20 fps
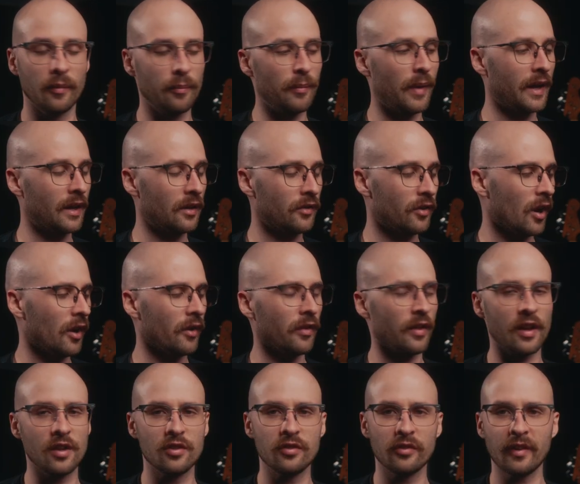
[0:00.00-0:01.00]
my guitar
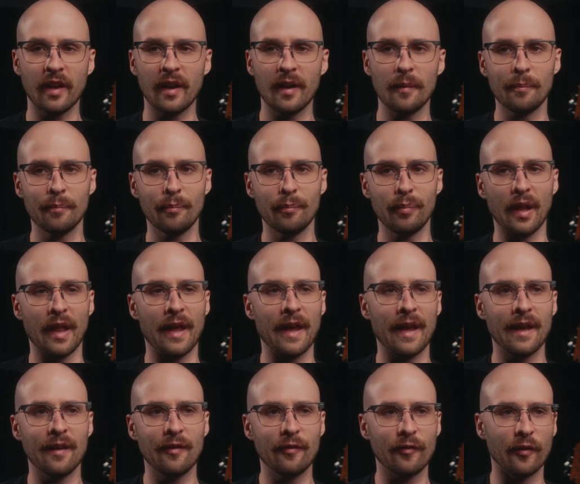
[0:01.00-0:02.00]
that I just kind of
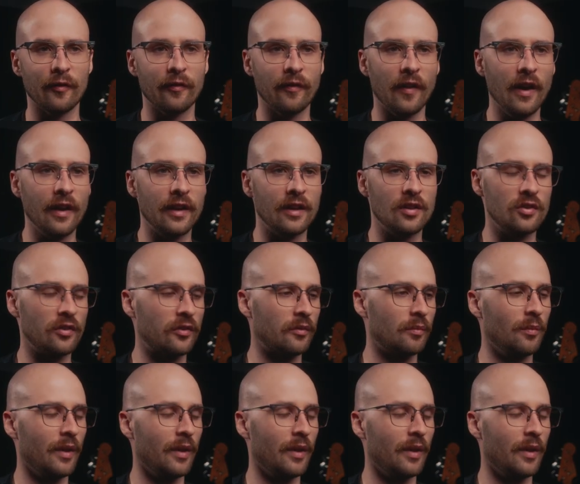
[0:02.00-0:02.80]
play for fun and just